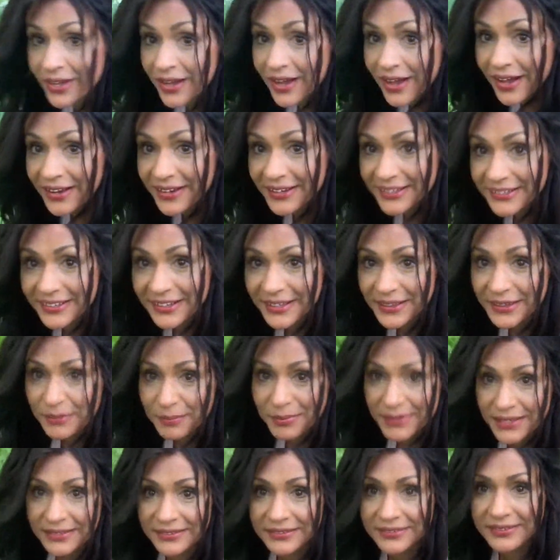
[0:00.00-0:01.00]
on a daily
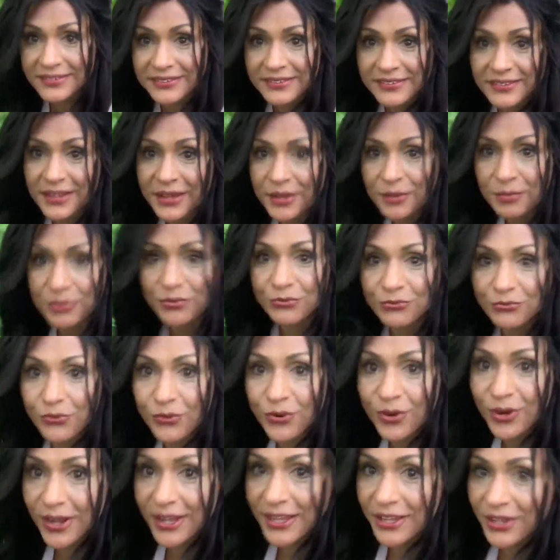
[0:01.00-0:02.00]
basis
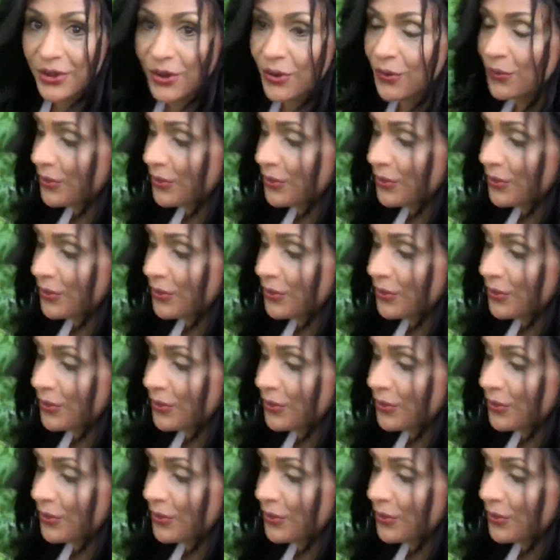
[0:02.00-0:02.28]
before I go